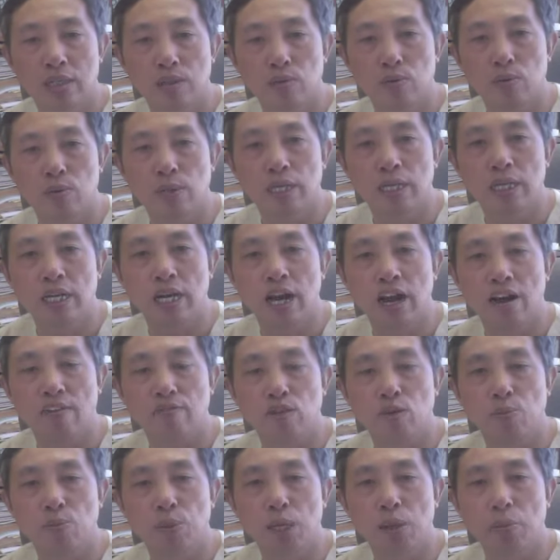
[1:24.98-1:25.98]
really have
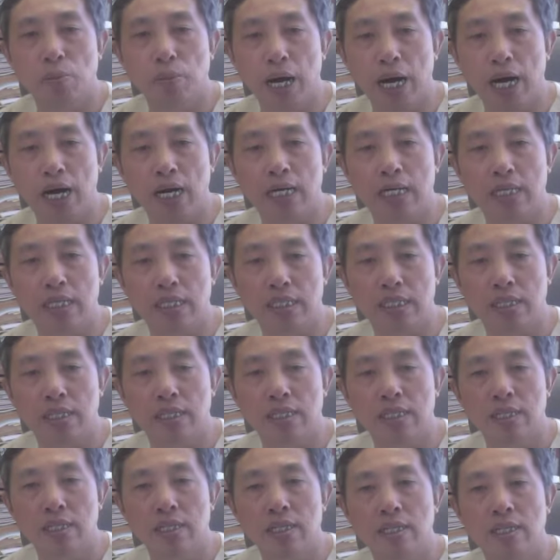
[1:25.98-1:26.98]
to be balanced.
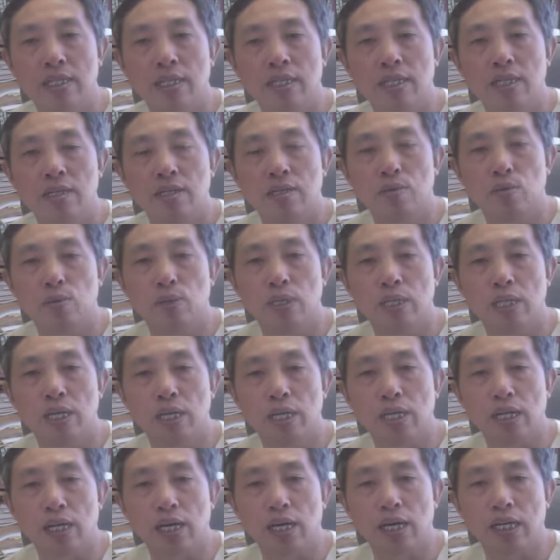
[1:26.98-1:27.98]
We
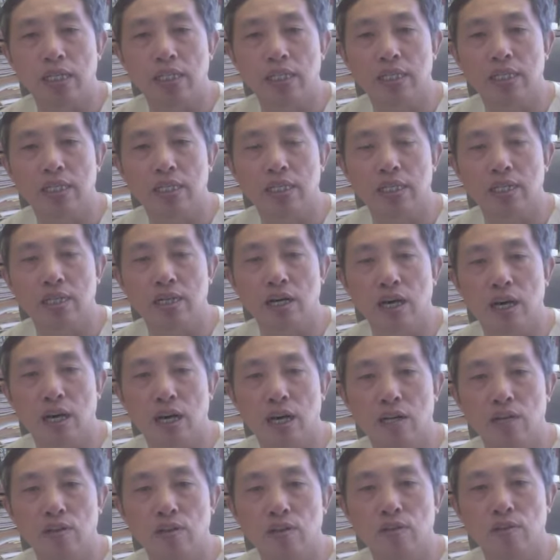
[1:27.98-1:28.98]
cannot
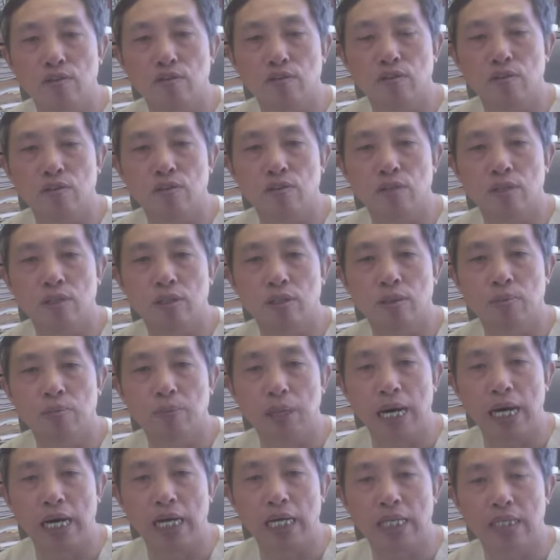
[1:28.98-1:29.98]
out of
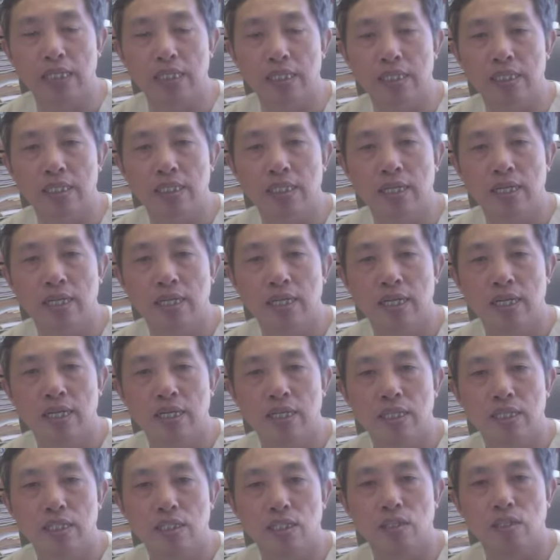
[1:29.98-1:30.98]
balance.
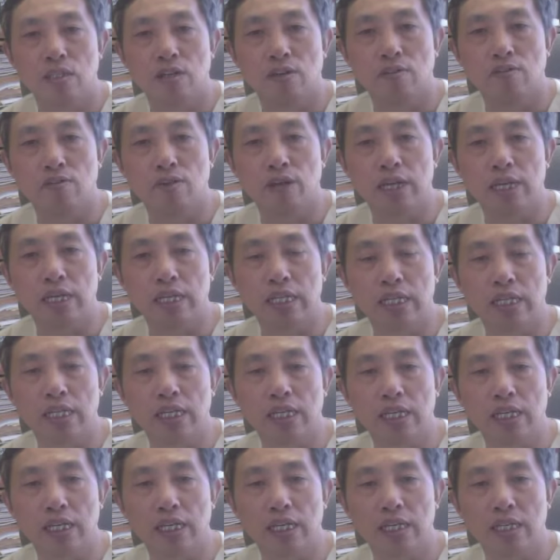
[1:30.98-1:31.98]
So if
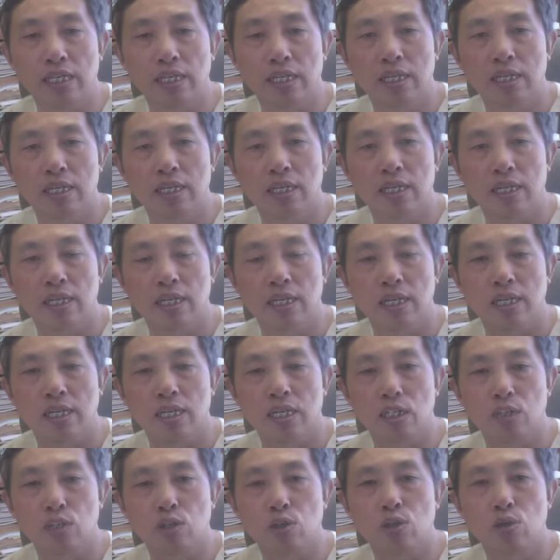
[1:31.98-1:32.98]
anything
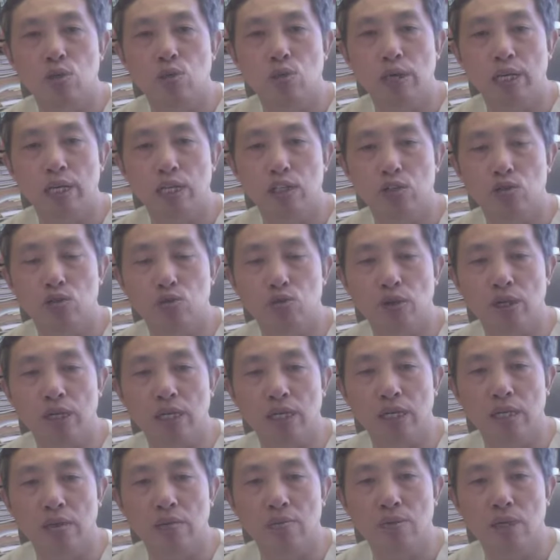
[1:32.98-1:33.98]
too
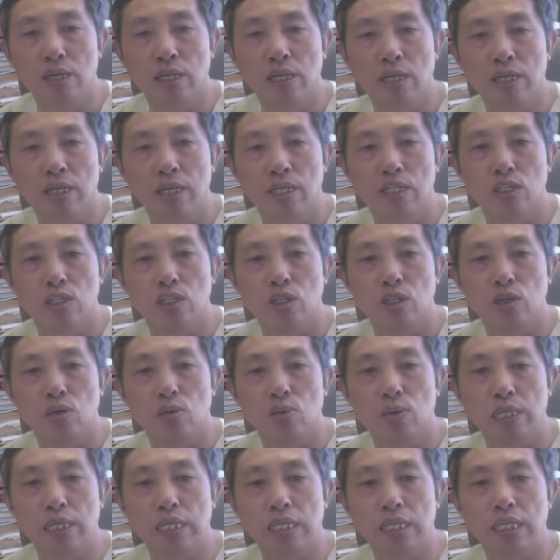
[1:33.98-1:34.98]
extreme, so
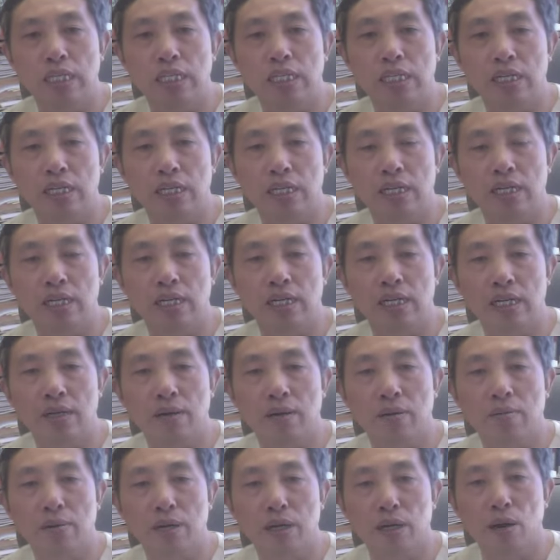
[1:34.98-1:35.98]
we need
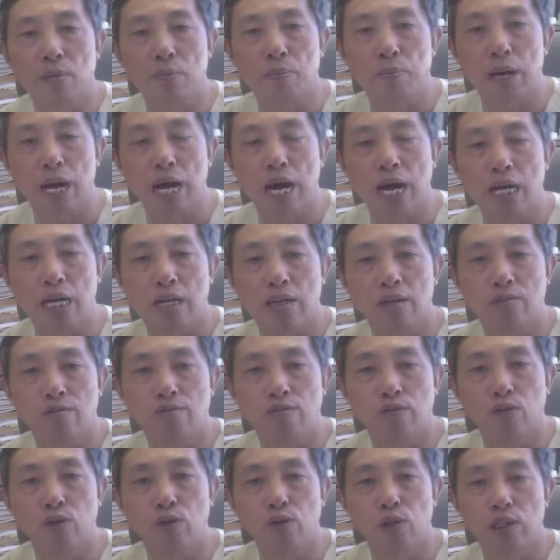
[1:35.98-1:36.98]
come back and
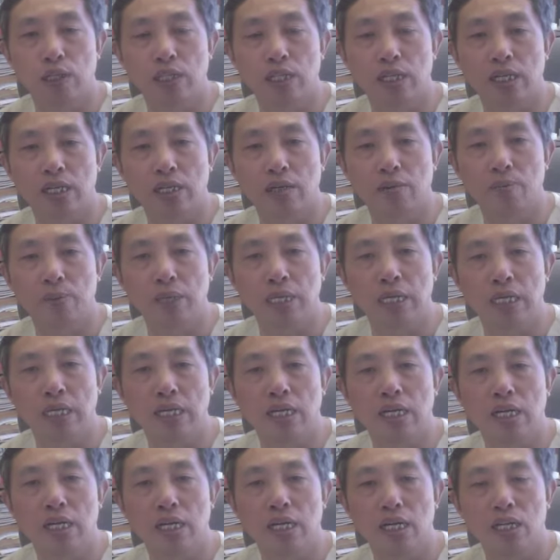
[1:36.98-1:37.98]
forth a little bit
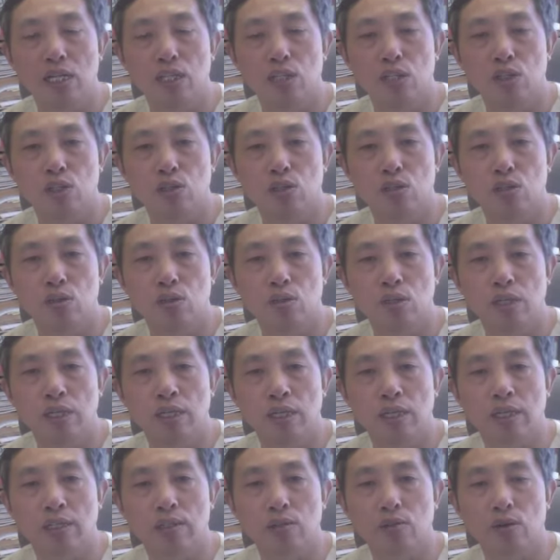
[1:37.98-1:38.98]

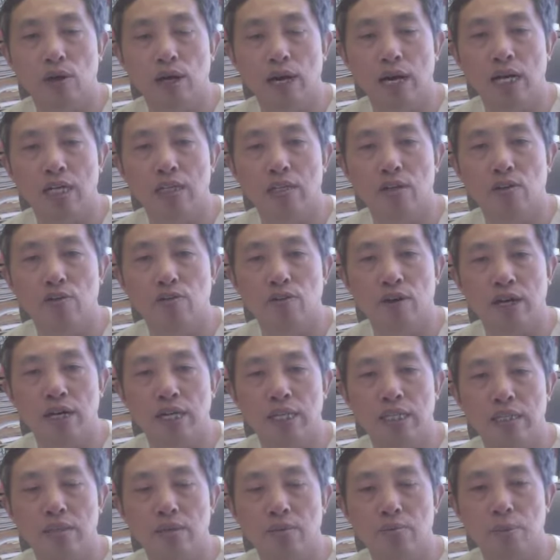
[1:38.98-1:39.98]
to try to
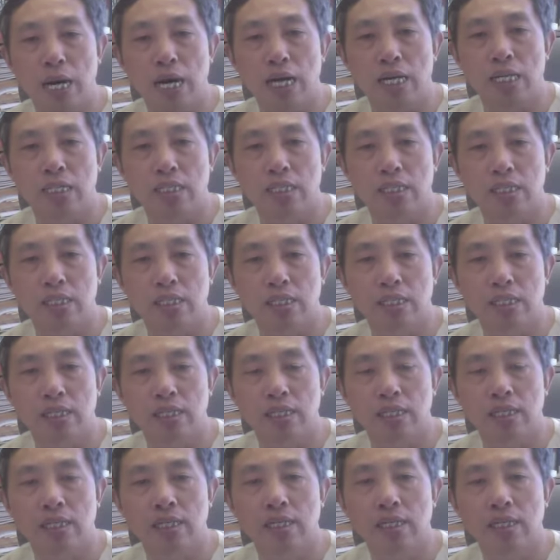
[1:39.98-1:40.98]
find the balance
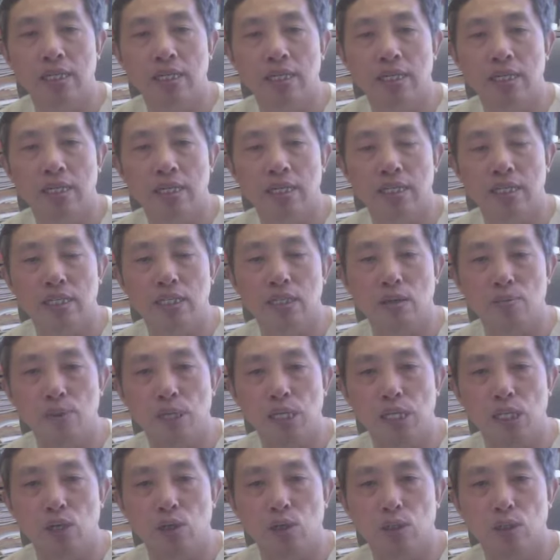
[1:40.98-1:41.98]
in the
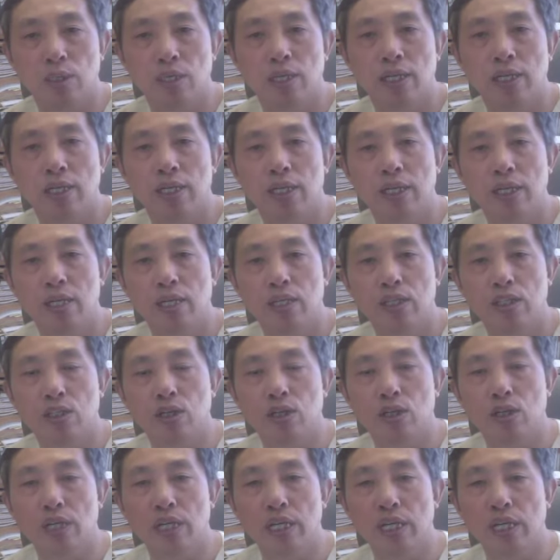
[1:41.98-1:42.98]
middle.
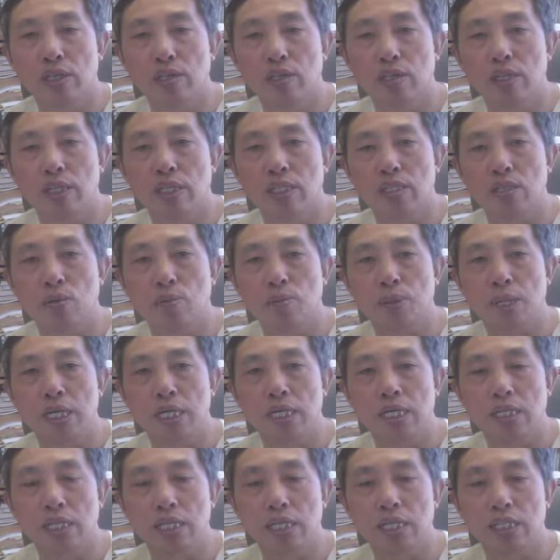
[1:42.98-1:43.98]
So here, these
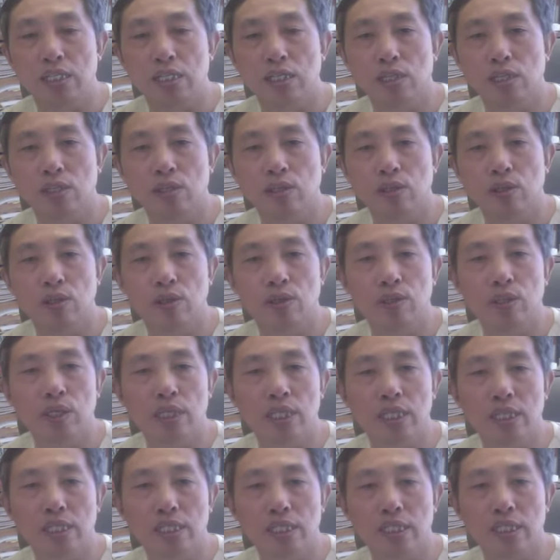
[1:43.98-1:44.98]
paintings, you
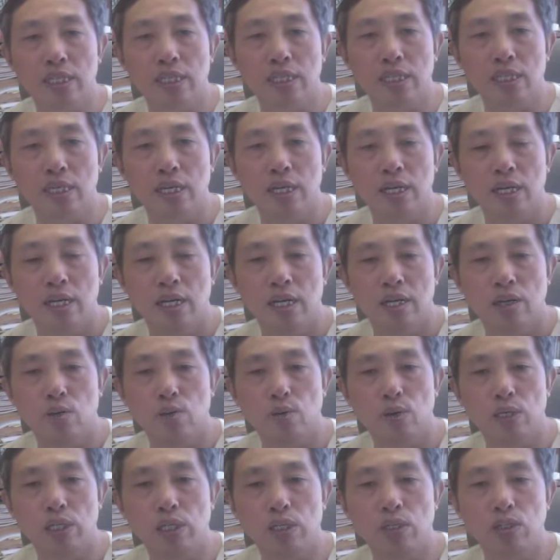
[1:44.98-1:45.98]
can see
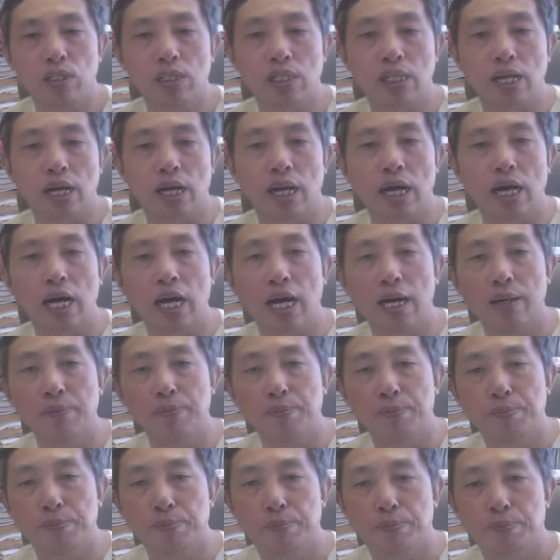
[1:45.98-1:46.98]
we use the line.
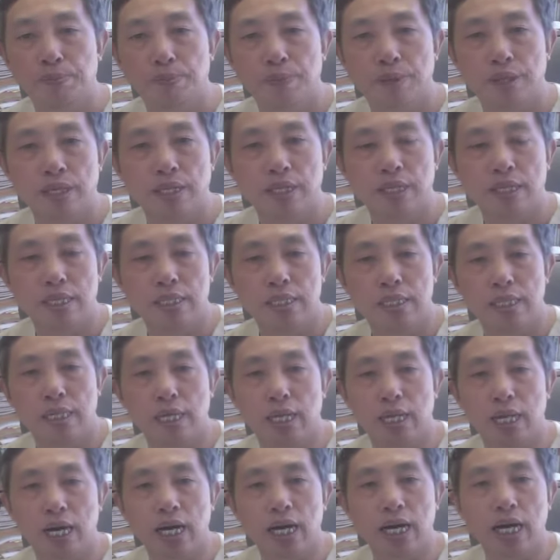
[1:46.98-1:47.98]
The
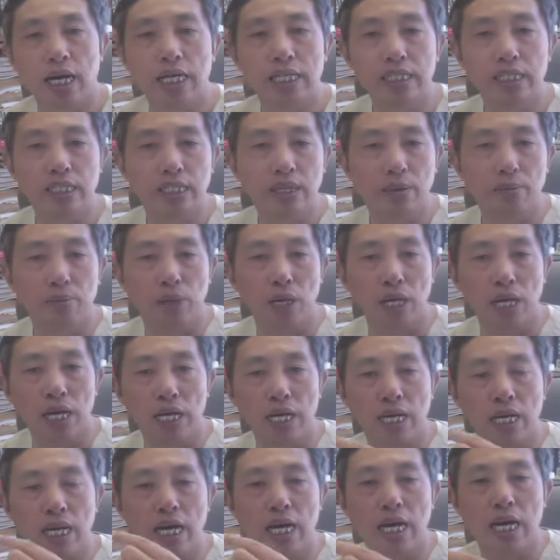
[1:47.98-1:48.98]
lines, the
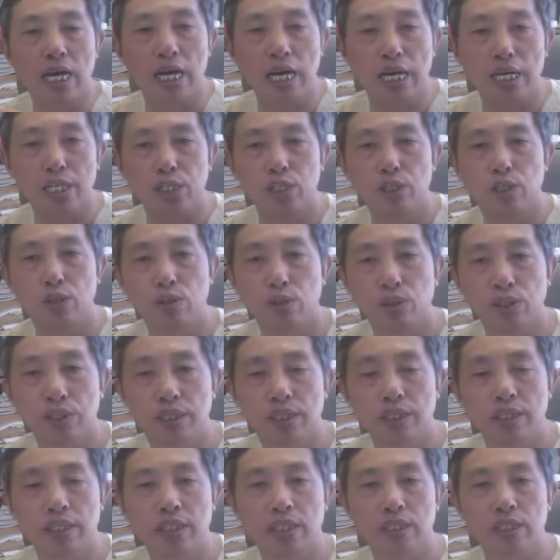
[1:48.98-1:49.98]
black line I use
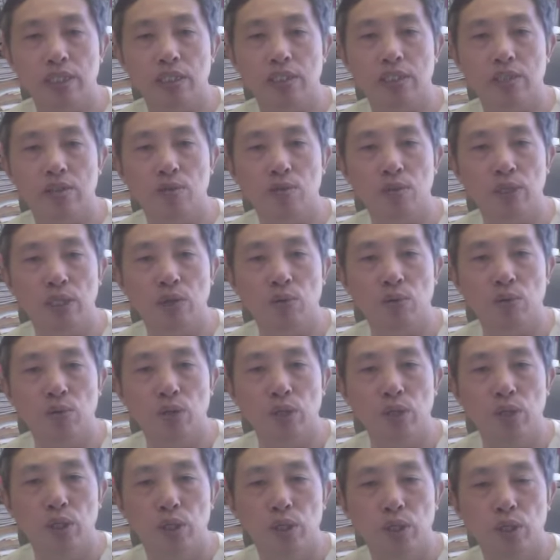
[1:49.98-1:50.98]
so with the
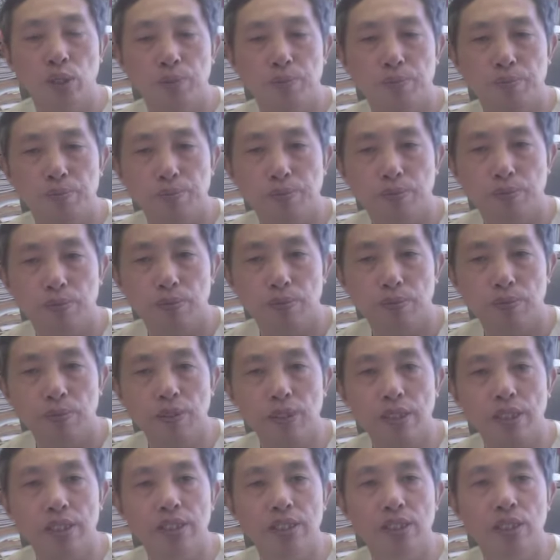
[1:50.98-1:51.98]
oil,
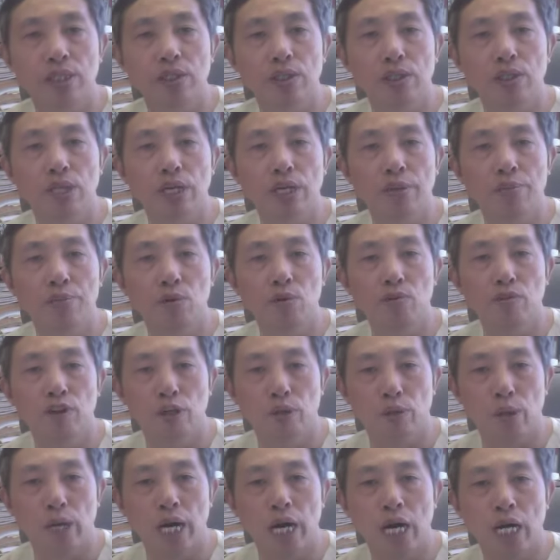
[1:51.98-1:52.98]
so they move
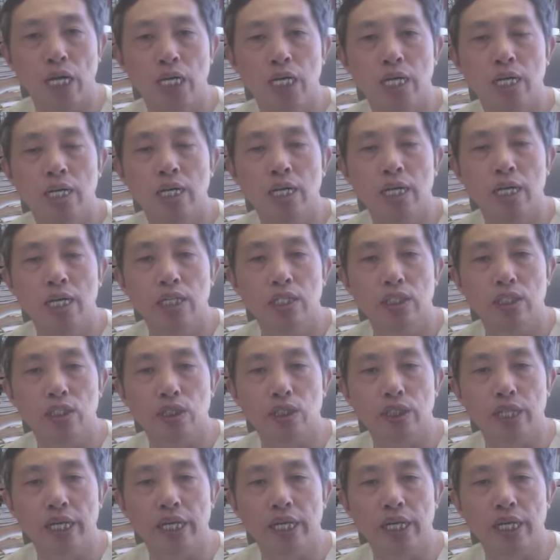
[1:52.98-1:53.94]
around. So